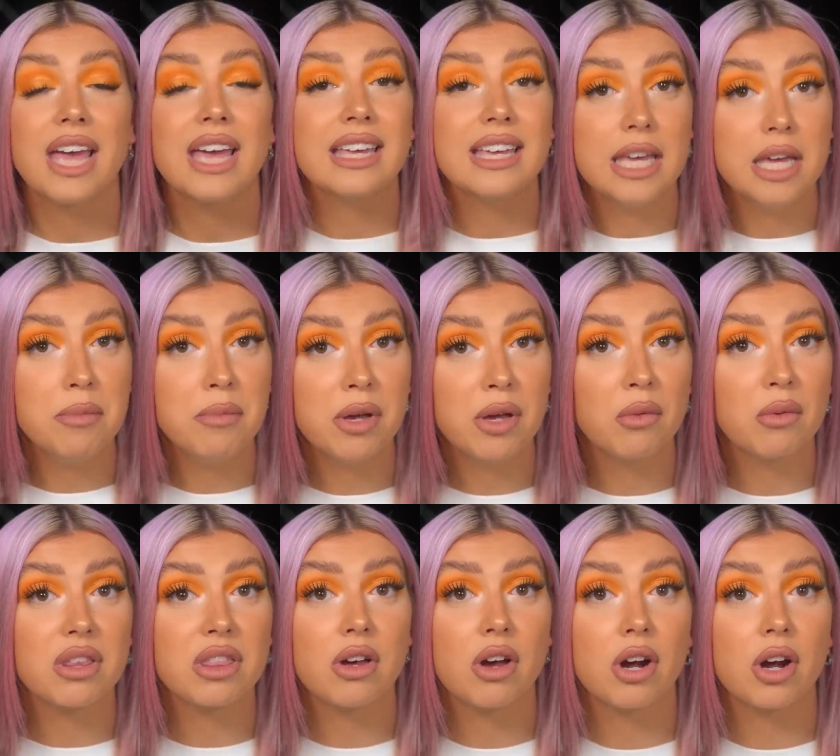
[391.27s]
In keeping
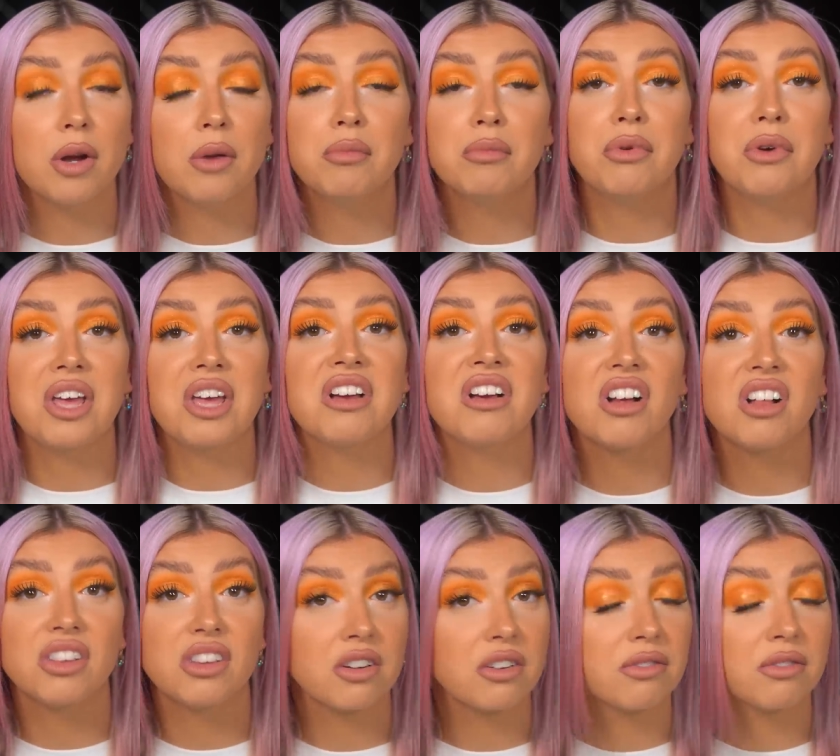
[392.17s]
with her bright
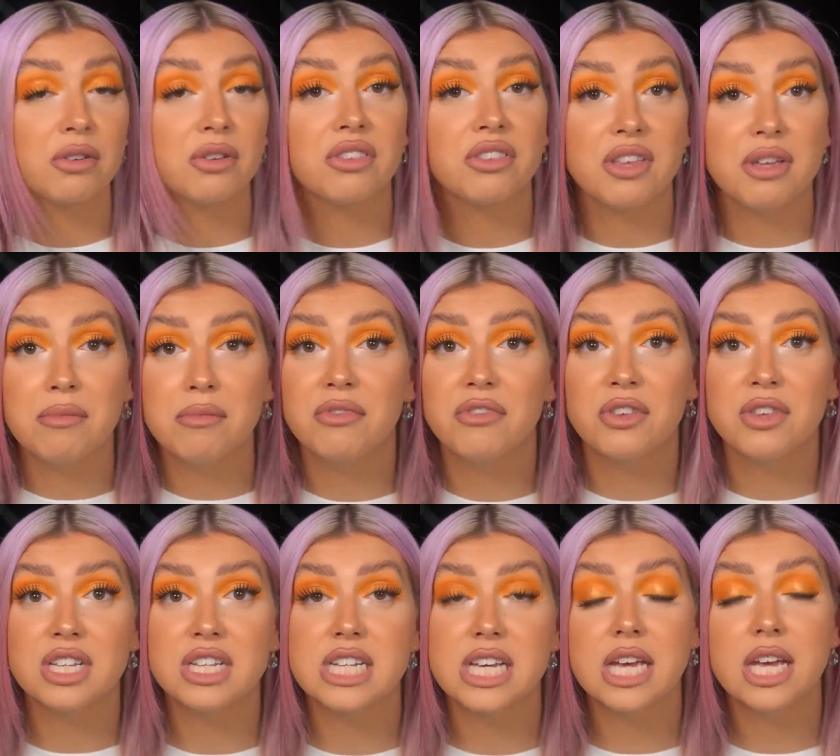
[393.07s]
colourful theme for
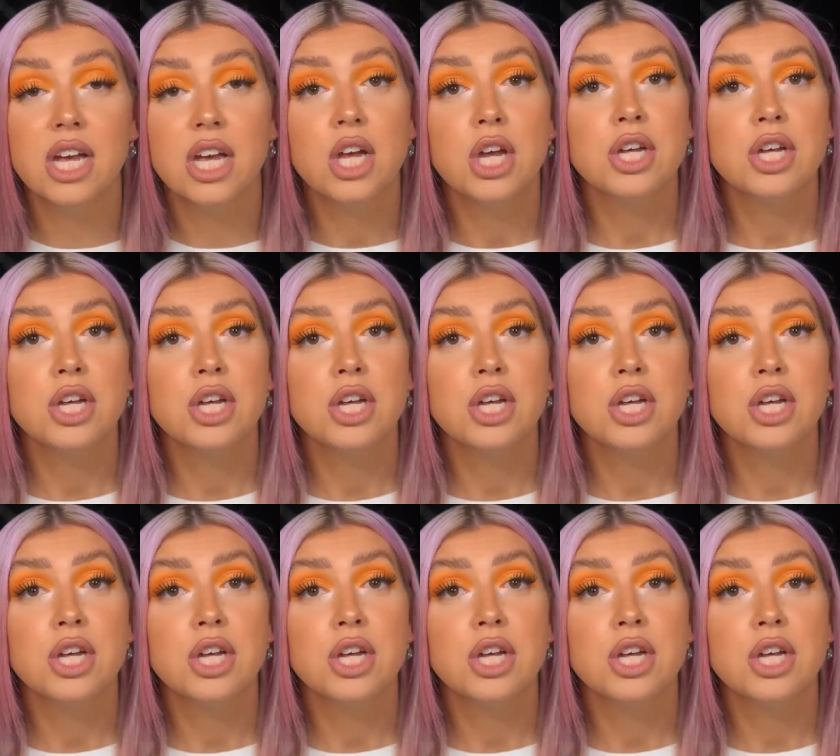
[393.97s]
the day,